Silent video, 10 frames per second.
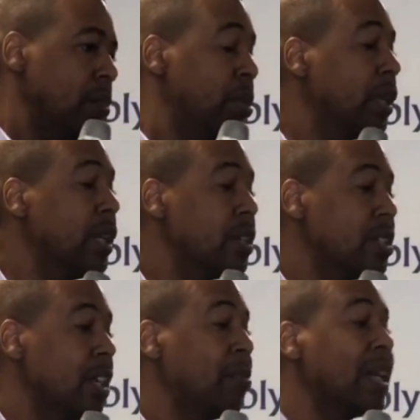But
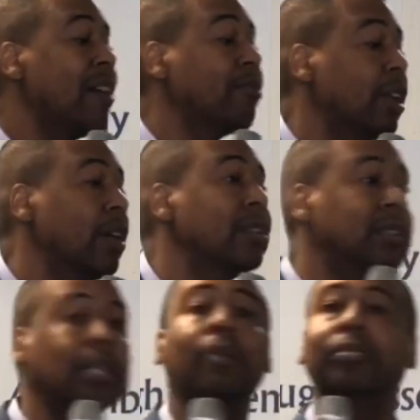understand, but I've
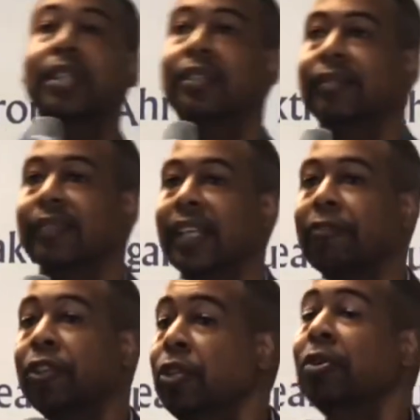learned something.
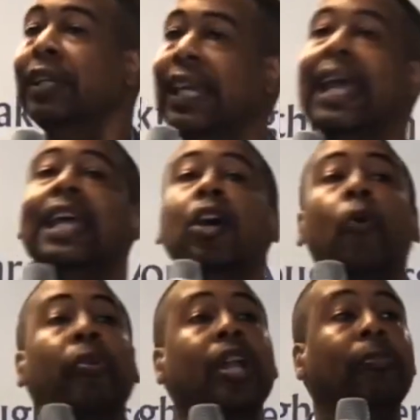If you can't
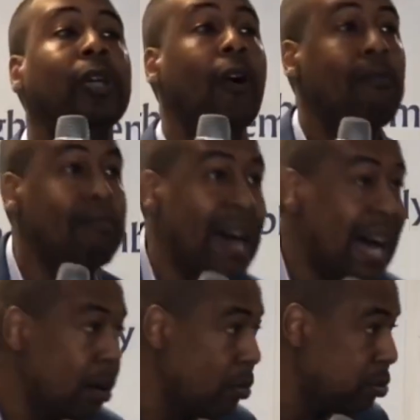open up your
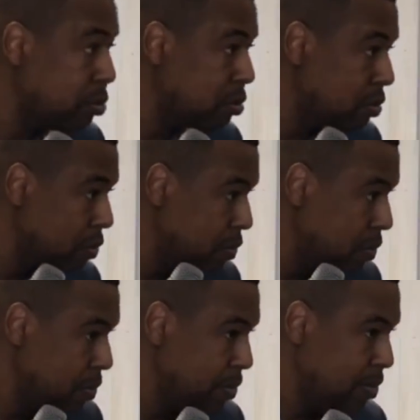mouth,
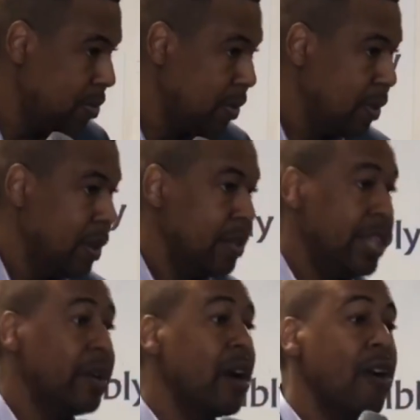
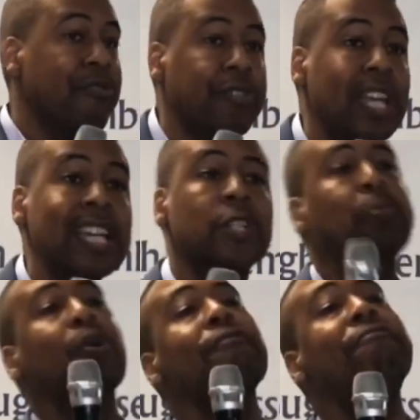there are
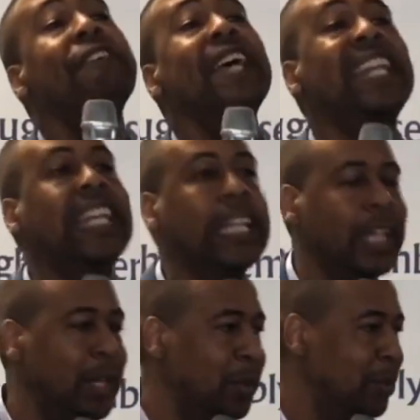things preventing
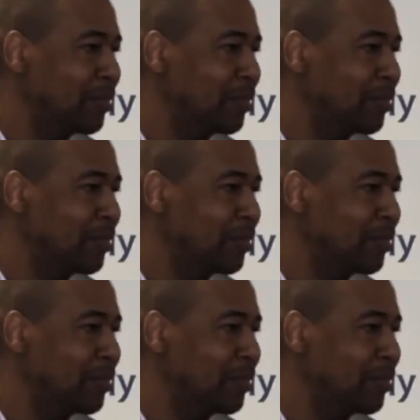you.